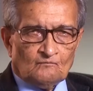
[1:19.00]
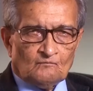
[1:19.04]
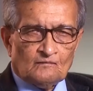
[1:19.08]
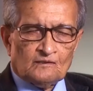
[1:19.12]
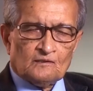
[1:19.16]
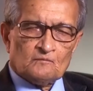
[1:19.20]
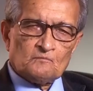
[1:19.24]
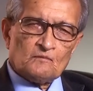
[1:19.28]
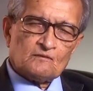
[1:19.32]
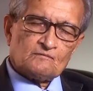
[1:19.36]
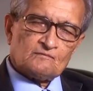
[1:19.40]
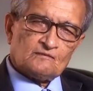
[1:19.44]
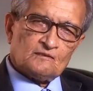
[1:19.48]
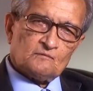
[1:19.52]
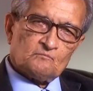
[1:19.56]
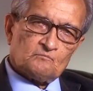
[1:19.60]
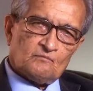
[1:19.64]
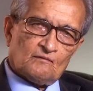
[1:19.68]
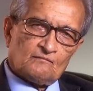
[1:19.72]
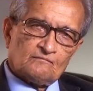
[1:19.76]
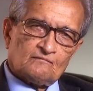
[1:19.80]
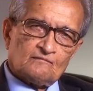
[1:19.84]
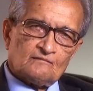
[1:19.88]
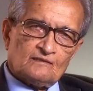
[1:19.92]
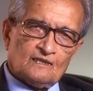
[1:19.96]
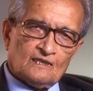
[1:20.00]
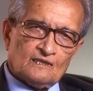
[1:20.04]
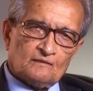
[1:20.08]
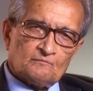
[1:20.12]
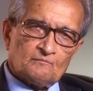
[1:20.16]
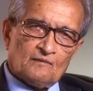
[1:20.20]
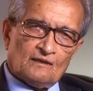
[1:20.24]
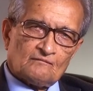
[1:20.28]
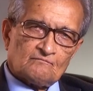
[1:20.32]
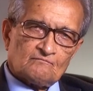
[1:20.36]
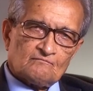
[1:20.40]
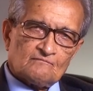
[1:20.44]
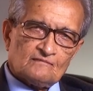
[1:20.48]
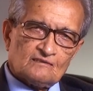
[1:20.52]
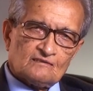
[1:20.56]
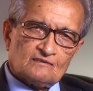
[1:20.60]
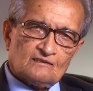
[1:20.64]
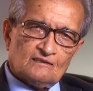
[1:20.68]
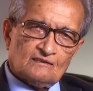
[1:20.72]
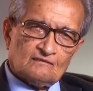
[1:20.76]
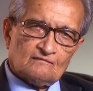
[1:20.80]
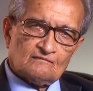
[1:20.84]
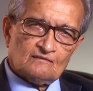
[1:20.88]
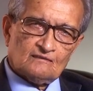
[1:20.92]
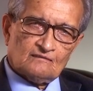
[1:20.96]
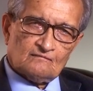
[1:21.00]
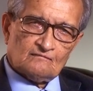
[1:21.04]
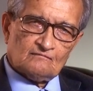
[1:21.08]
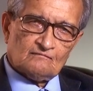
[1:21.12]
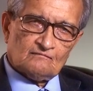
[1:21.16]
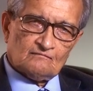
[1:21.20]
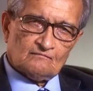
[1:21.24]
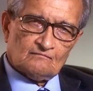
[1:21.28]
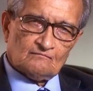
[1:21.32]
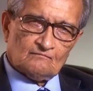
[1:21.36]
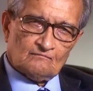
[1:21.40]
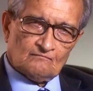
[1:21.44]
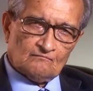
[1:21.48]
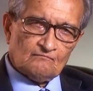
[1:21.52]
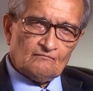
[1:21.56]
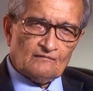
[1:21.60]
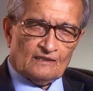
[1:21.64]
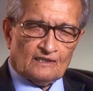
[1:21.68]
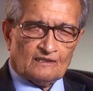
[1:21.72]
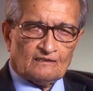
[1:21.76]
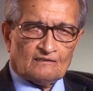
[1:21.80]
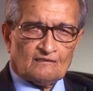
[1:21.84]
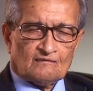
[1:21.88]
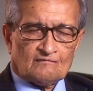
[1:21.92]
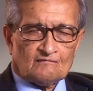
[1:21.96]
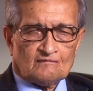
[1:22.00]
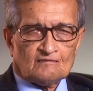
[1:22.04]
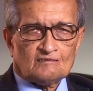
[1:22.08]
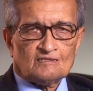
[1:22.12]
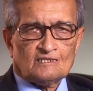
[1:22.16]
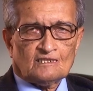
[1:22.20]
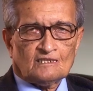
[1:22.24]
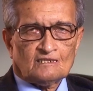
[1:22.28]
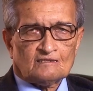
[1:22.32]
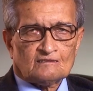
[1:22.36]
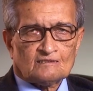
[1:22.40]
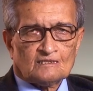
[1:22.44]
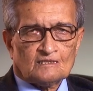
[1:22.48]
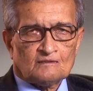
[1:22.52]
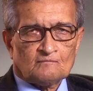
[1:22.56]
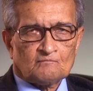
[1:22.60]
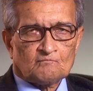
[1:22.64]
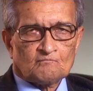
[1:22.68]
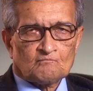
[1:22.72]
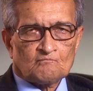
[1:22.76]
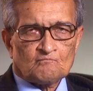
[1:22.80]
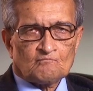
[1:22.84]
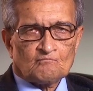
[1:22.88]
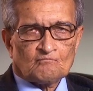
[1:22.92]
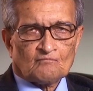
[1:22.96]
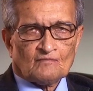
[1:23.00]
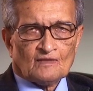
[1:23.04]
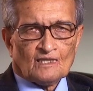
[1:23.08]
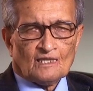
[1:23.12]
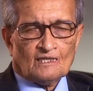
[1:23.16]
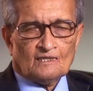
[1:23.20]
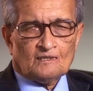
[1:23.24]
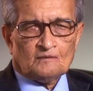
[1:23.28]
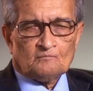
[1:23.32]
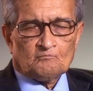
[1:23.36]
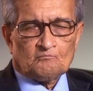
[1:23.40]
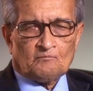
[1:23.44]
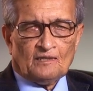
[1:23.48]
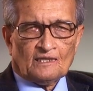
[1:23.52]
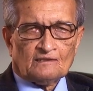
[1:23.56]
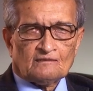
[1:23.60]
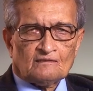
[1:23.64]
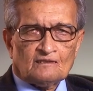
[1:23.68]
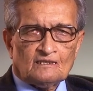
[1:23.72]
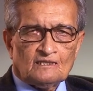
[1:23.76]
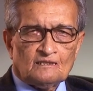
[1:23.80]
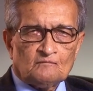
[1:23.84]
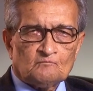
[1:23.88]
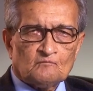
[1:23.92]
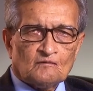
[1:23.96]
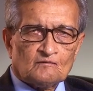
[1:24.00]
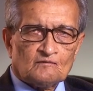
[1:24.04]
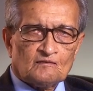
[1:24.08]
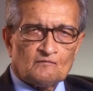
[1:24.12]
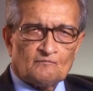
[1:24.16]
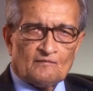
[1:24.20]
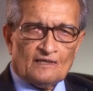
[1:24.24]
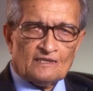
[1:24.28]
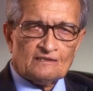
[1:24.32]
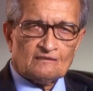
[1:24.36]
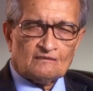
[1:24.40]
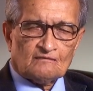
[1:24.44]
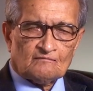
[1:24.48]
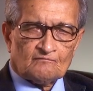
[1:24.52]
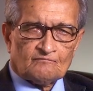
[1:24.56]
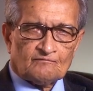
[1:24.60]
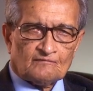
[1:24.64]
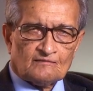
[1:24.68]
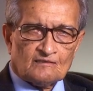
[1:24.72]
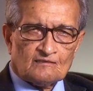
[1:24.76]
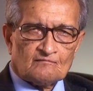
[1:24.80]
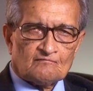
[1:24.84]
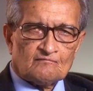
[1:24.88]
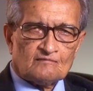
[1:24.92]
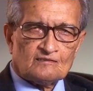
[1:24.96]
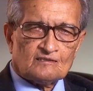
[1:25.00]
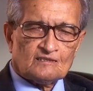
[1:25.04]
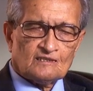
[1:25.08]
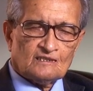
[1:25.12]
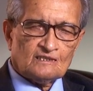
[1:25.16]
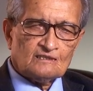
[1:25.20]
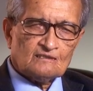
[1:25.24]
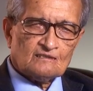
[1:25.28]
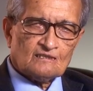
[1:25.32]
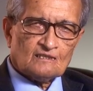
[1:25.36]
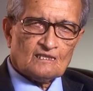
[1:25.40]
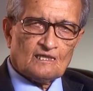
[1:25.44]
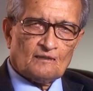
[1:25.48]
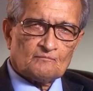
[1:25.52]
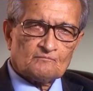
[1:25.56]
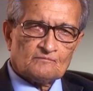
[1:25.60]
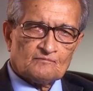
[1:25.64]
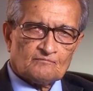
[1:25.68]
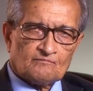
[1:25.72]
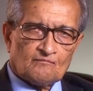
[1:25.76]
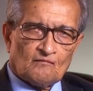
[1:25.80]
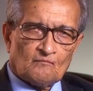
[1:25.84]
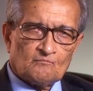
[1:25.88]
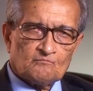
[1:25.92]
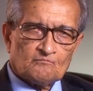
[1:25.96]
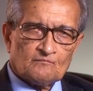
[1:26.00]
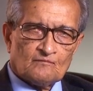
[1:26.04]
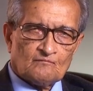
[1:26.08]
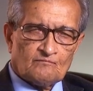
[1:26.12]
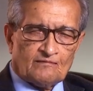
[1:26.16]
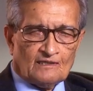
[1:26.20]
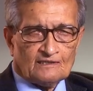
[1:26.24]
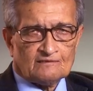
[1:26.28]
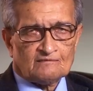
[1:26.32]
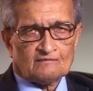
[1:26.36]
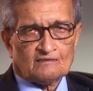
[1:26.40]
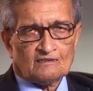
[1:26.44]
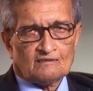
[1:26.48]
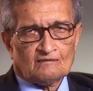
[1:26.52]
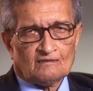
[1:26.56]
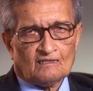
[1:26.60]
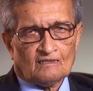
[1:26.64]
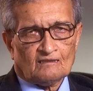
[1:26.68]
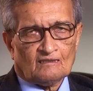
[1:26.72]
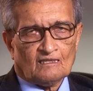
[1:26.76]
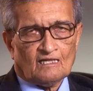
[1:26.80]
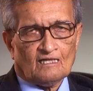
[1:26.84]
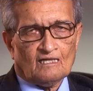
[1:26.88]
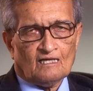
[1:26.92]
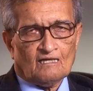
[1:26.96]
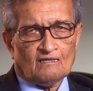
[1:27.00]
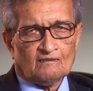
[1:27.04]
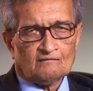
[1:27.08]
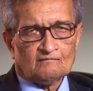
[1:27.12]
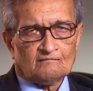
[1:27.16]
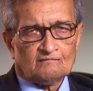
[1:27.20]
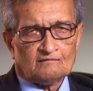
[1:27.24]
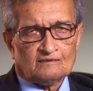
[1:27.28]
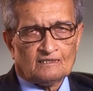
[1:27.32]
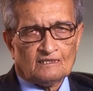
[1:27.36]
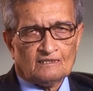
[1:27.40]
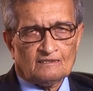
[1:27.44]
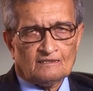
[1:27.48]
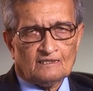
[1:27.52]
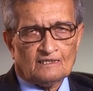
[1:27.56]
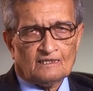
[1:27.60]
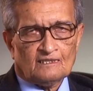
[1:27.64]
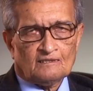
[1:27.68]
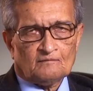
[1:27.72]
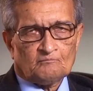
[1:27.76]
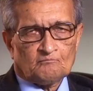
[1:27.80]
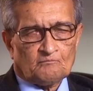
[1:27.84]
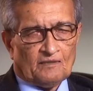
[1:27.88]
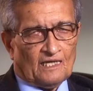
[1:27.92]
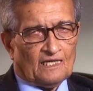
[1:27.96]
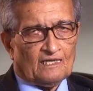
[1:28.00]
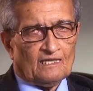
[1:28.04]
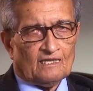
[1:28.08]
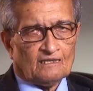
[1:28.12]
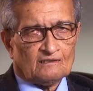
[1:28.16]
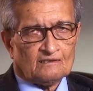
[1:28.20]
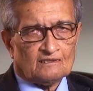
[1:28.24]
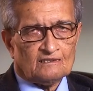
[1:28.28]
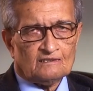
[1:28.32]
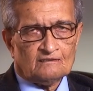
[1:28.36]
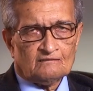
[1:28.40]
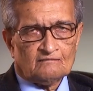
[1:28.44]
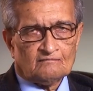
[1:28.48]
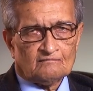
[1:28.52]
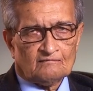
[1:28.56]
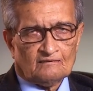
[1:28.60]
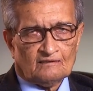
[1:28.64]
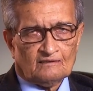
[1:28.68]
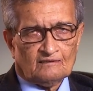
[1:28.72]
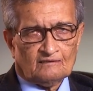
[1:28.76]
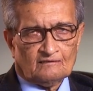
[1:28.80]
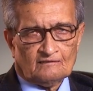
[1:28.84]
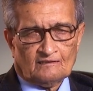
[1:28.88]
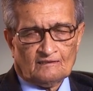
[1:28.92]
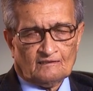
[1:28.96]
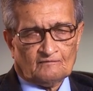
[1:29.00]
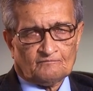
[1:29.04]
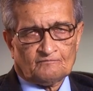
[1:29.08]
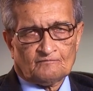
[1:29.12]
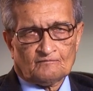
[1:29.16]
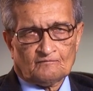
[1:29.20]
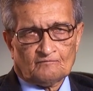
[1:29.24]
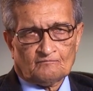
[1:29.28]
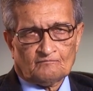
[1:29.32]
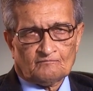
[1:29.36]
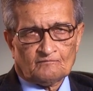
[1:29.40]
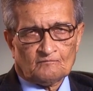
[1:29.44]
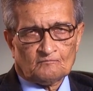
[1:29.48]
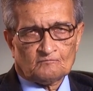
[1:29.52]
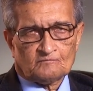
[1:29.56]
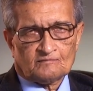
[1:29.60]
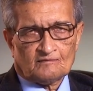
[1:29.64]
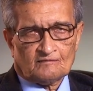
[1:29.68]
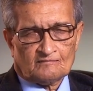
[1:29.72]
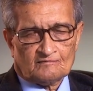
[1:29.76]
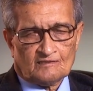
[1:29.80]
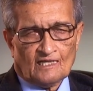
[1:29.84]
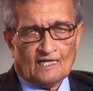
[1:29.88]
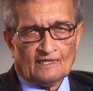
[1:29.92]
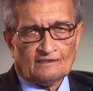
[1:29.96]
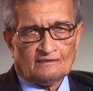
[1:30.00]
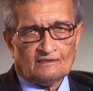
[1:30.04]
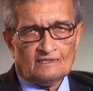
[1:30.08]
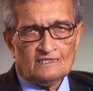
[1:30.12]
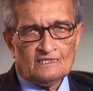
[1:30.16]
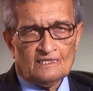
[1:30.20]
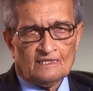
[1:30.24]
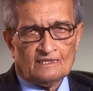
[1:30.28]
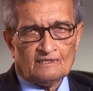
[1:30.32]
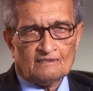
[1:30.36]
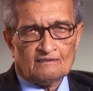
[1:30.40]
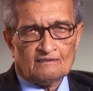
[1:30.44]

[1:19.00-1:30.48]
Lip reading: Well, the most important thing about research is doing the research. But the motivation for the research comes from questions that are asked by others, and therefore from society,